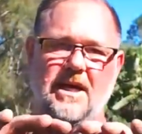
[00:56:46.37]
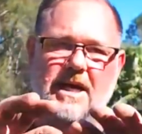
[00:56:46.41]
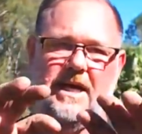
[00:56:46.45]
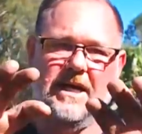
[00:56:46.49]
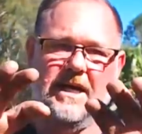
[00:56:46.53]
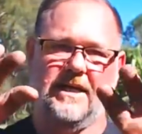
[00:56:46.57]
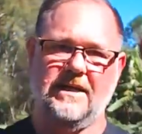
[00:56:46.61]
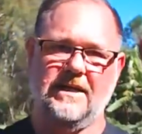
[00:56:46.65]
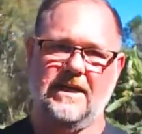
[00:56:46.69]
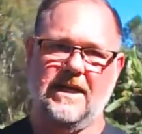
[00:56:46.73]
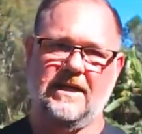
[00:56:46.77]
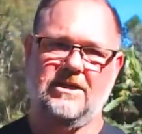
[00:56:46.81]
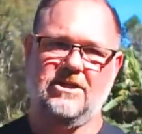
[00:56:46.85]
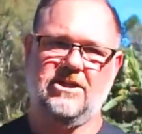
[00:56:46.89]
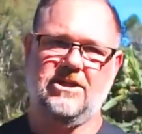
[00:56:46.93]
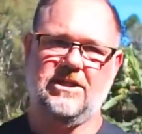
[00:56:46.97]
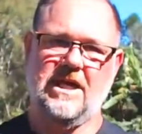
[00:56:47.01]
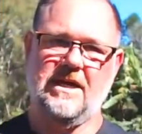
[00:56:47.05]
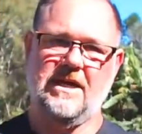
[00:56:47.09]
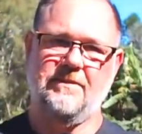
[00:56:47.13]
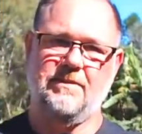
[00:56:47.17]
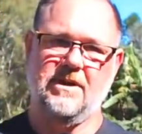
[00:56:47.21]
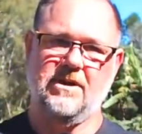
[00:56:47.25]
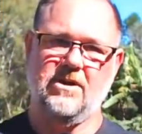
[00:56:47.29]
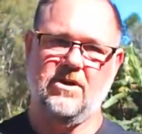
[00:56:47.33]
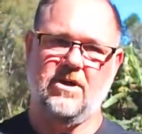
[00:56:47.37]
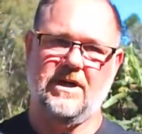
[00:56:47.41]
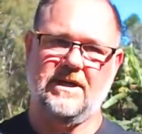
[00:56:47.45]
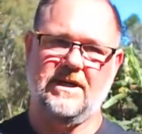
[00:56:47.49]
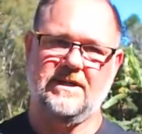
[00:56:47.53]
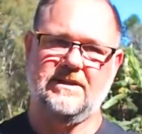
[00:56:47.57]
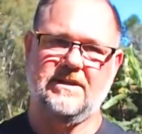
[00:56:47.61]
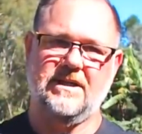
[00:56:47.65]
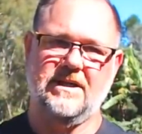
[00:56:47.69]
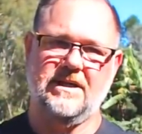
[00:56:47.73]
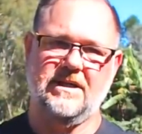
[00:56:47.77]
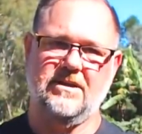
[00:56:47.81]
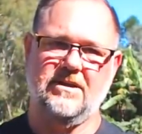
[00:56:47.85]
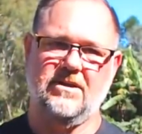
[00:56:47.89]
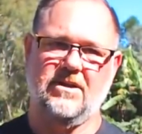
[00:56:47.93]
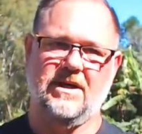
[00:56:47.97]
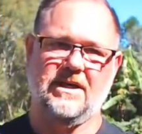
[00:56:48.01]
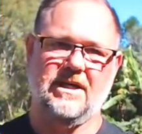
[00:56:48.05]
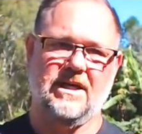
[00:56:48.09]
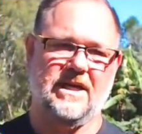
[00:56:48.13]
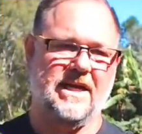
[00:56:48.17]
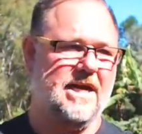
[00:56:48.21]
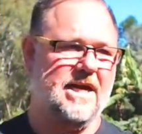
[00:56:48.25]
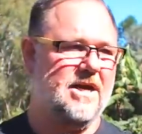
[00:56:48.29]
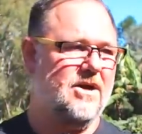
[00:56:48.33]
and shape it nicely like
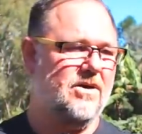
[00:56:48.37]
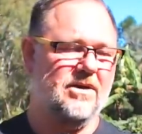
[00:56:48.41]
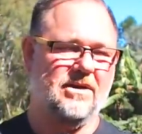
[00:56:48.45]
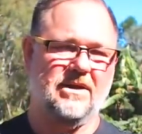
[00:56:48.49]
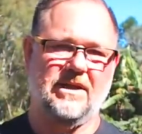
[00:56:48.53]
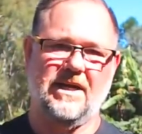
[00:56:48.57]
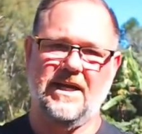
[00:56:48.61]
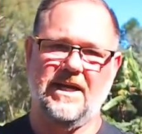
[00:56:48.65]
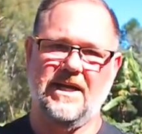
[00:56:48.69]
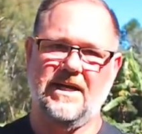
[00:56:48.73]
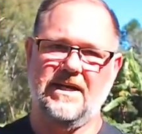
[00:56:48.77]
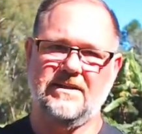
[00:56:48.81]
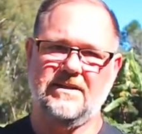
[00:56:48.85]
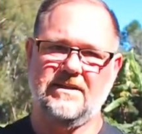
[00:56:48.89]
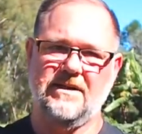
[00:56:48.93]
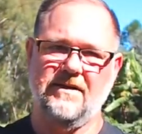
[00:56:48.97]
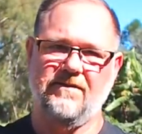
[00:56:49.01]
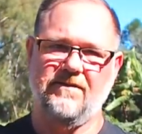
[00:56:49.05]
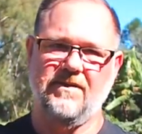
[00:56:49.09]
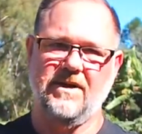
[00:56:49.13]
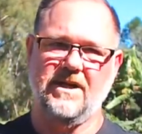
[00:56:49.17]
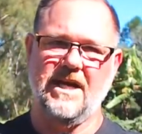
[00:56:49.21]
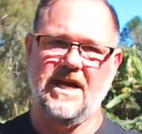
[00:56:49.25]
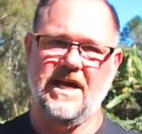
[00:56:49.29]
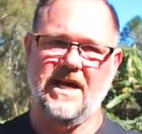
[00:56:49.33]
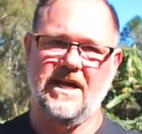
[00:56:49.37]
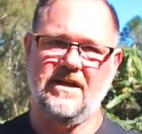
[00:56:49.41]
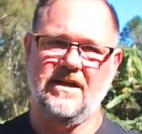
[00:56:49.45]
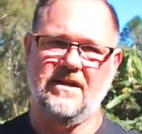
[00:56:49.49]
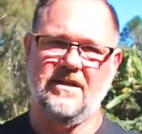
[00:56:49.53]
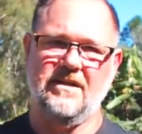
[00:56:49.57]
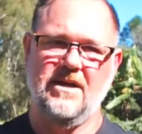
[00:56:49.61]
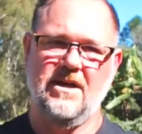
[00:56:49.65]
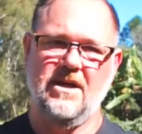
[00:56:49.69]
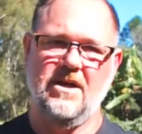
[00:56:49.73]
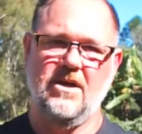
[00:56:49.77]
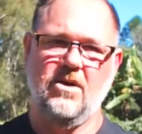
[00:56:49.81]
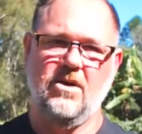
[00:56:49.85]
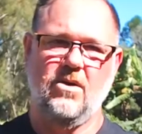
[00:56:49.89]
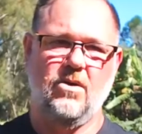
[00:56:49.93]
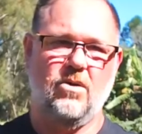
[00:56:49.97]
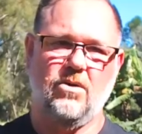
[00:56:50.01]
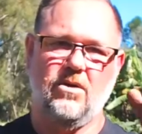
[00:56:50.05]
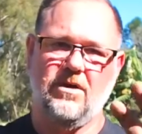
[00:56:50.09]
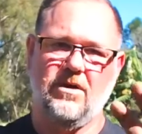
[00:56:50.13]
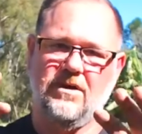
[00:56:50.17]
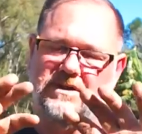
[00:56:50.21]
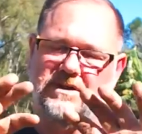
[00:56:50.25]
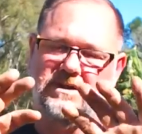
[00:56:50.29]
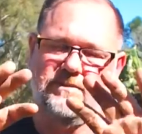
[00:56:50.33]
an hourglass if you can,
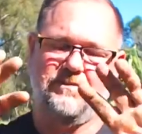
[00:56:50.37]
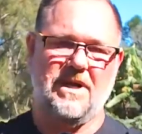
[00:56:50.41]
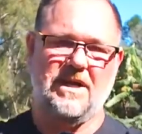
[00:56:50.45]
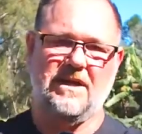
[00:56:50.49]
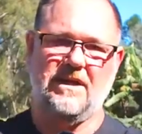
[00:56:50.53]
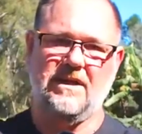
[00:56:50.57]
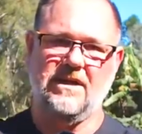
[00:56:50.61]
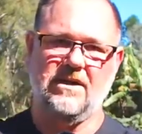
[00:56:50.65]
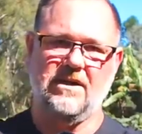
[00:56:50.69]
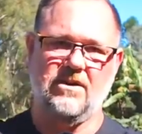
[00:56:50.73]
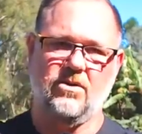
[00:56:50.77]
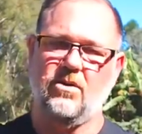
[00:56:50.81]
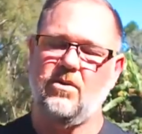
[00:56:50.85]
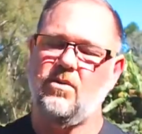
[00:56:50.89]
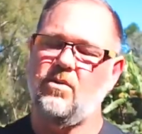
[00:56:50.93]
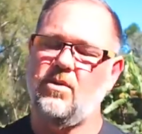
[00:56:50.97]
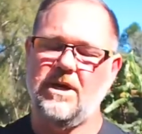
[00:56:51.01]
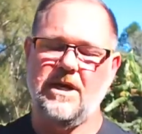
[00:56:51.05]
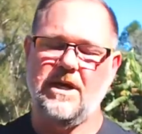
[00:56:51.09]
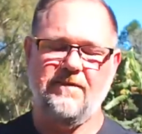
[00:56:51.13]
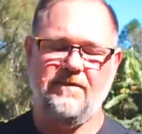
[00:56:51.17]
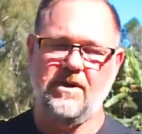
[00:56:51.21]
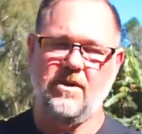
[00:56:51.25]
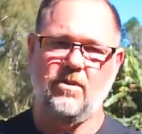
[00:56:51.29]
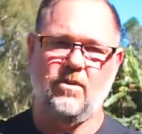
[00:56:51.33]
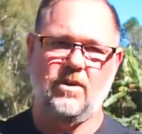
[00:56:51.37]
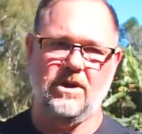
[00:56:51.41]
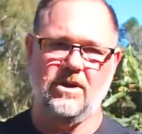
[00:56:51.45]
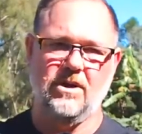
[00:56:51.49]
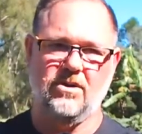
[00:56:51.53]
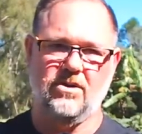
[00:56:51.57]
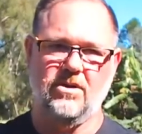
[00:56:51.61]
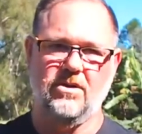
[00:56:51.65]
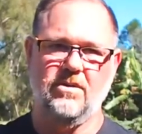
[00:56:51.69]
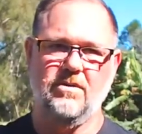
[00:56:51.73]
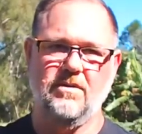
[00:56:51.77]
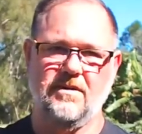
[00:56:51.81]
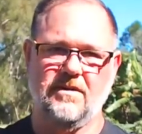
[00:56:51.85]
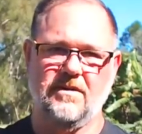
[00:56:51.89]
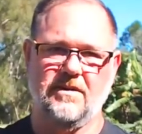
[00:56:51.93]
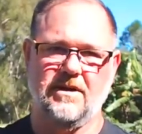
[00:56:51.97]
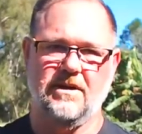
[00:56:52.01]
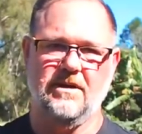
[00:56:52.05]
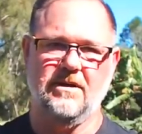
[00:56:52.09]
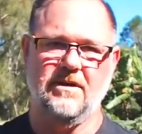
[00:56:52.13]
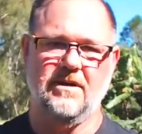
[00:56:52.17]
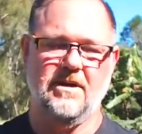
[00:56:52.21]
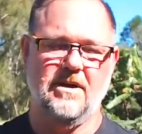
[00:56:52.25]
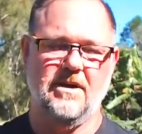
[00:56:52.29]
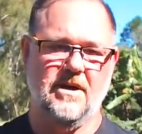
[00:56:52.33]
or a espalier, or whatever you want to do with
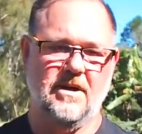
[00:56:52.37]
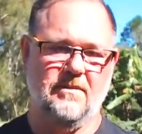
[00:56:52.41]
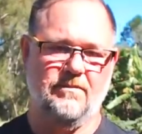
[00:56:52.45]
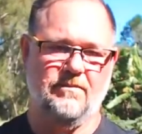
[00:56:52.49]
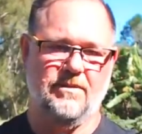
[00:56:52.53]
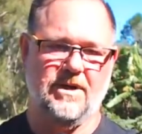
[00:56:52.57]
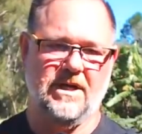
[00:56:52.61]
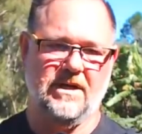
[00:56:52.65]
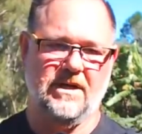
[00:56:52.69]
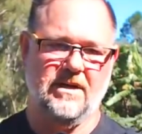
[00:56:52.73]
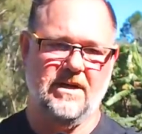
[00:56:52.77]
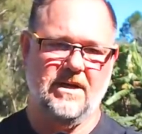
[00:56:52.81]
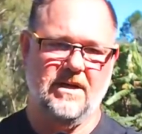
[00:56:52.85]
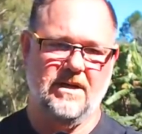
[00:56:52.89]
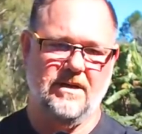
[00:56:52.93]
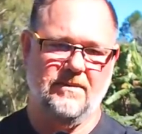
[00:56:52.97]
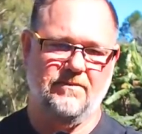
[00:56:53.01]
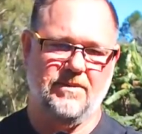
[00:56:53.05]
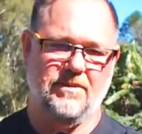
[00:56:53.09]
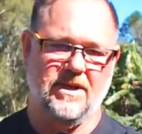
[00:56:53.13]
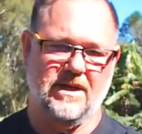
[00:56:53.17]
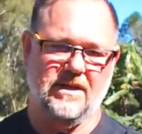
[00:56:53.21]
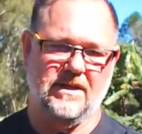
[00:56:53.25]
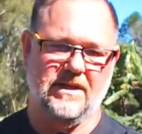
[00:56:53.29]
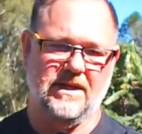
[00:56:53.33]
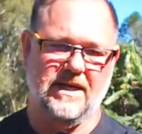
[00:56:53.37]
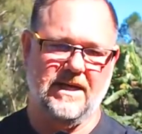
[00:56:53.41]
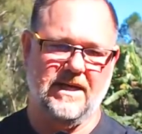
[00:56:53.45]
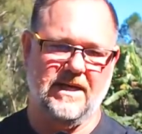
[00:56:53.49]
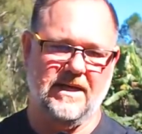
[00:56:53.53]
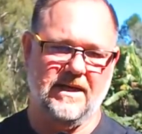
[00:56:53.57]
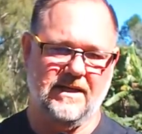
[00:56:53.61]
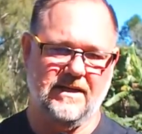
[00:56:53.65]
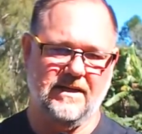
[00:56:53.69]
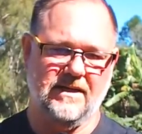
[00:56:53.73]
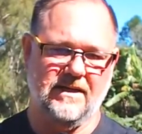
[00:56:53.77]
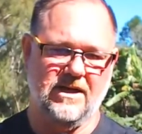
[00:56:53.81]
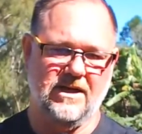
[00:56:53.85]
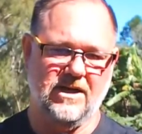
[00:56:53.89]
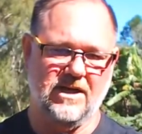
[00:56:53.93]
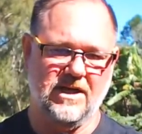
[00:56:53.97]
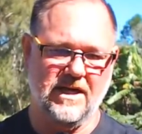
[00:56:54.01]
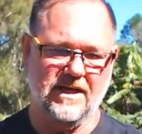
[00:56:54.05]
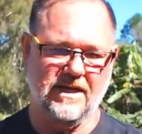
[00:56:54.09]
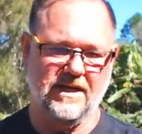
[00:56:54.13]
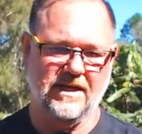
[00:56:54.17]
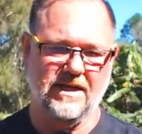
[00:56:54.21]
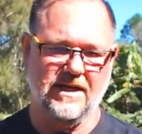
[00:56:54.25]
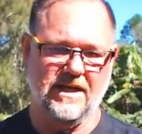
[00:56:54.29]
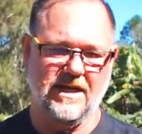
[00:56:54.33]
it. But yeah, you're going
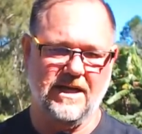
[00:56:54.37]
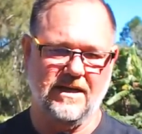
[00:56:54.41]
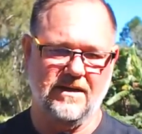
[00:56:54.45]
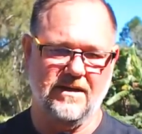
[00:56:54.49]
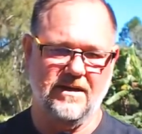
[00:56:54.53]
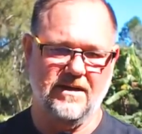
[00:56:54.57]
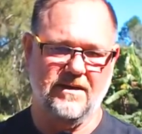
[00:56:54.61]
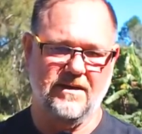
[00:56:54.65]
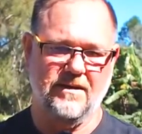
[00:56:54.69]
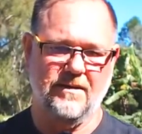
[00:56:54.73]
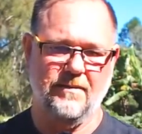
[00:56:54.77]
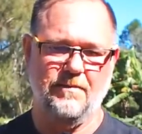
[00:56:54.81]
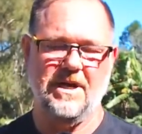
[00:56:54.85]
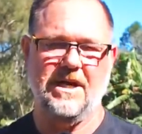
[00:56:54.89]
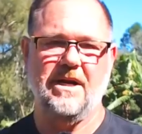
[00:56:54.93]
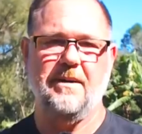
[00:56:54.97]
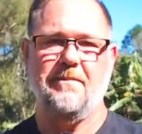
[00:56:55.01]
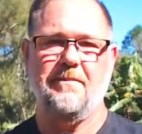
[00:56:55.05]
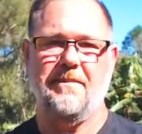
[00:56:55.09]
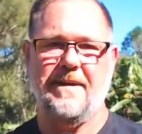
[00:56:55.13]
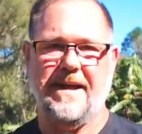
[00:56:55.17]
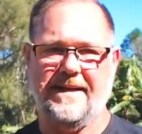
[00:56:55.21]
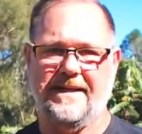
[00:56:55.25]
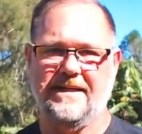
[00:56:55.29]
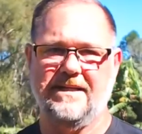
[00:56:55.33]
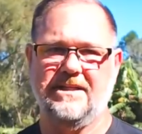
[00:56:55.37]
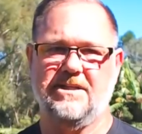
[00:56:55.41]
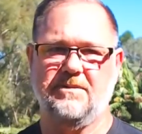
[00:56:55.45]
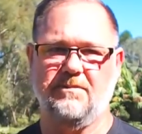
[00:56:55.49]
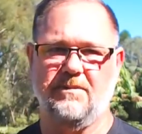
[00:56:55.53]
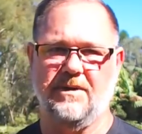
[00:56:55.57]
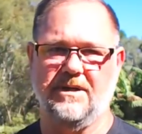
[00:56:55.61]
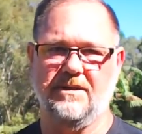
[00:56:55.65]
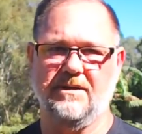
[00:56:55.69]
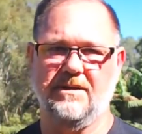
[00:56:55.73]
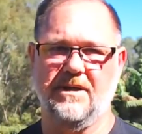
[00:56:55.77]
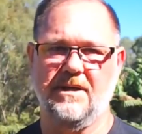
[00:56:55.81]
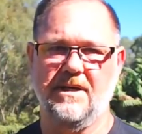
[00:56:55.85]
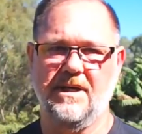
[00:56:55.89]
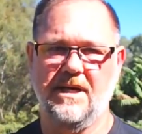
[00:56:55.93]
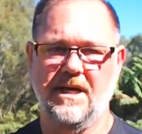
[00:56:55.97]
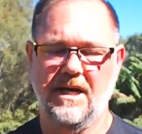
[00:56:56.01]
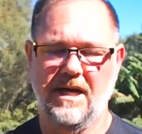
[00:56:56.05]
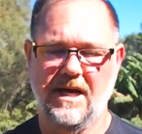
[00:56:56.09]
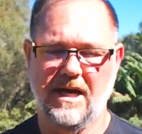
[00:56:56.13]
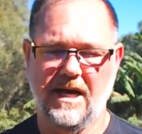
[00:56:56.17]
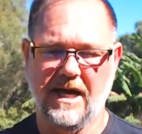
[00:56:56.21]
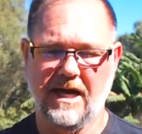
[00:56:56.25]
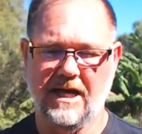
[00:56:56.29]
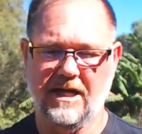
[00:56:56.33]
to get better management
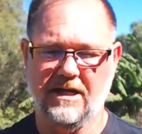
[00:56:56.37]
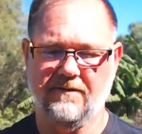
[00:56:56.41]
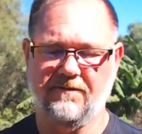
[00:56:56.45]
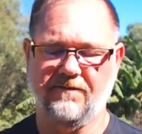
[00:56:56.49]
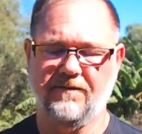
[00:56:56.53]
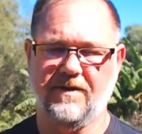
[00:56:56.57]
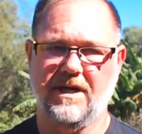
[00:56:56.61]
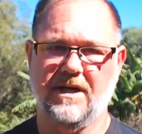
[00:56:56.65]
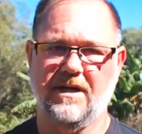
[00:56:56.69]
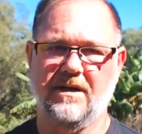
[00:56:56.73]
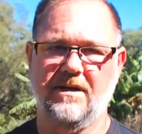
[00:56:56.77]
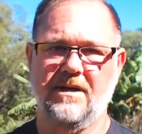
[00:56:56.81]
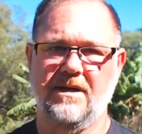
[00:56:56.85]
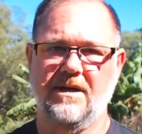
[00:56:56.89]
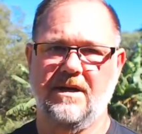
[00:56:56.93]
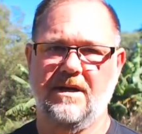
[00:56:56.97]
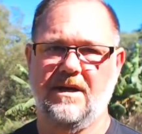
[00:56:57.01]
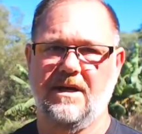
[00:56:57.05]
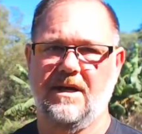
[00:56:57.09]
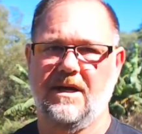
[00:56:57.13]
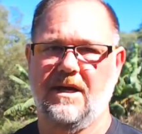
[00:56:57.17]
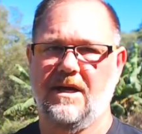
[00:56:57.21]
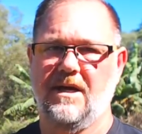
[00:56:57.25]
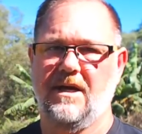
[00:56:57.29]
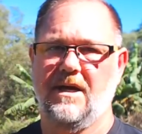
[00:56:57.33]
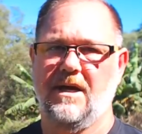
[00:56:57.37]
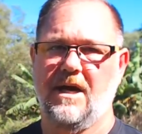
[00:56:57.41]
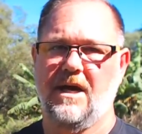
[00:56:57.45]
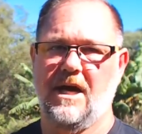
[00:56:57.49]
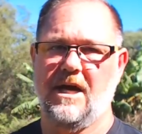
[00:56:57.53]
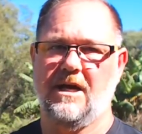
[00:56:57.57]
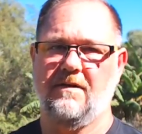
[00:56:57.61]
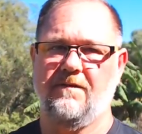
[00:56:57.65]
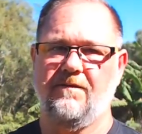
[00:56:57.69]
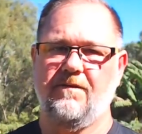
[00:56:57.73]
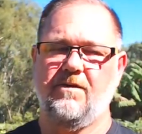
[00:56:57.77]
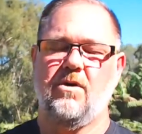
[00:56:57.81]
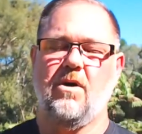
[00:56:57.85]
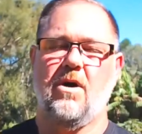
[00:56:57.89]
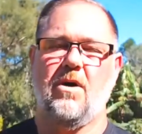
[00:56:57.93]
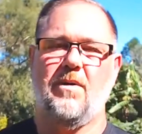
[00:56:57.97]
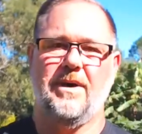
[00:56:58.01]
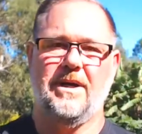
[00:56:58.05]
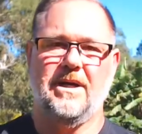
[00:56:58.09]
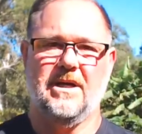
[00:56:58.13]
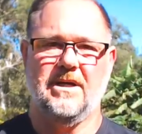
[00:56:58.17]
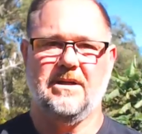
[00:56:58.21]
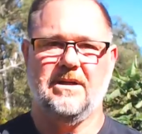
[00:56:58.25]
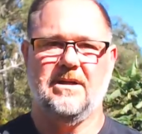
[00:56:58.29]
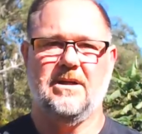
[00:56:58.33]
out of
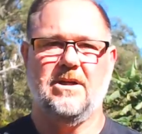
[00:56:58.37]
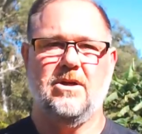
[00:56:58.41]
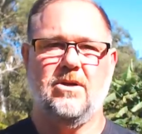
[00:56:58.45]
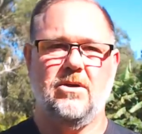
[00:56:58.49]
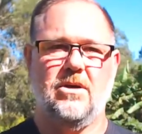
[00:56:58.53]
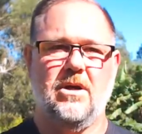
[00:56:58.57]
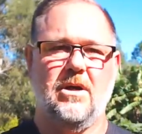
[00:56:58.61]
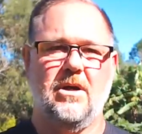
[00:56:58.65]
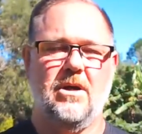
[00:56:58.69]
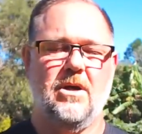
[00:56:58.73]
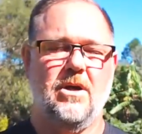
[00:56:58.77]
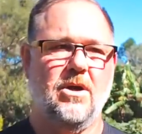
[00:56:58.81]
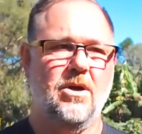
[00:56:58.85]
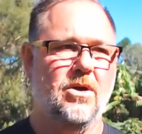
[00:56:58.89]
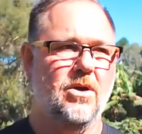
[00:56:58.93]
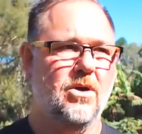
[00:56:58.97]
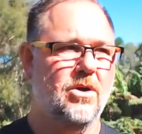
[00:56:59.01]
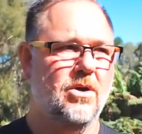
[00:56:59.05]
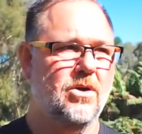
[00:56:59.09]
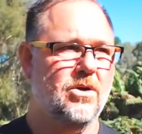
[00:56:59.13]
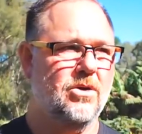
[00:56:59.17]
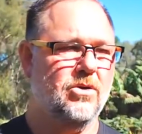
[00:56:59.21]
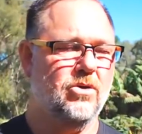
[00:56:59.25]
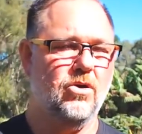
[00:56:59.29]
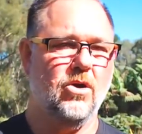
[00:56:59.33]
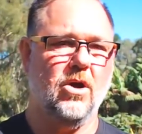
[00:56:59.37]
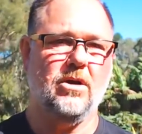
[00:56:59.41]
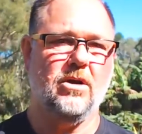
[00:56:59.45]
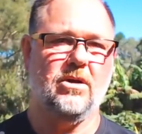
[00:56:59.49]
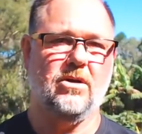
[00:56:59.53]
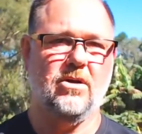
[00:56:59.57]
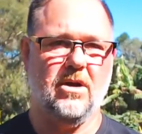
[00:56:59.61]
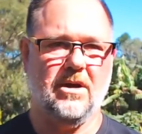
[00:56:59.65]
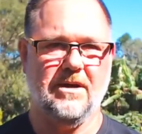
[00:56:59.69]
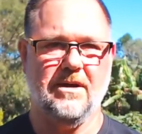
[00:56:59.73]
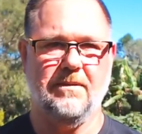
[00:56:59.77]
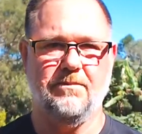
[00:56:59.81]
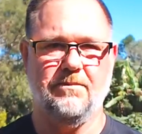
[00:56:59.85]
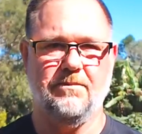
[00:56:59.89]
growing it not like a